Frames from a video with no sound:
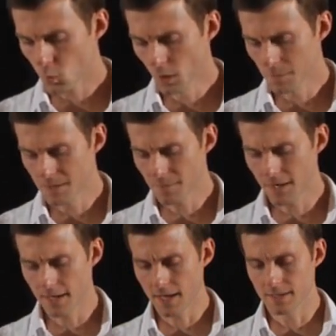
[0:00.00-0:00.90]
what I mean
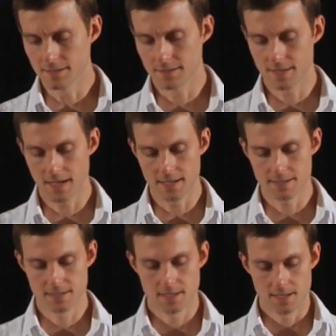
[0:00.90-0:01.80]
by that is
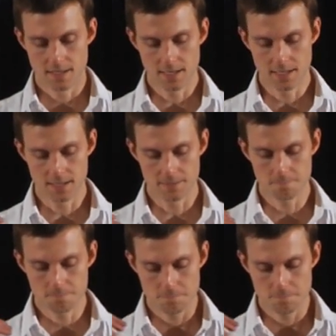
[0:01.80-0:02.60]
that uh,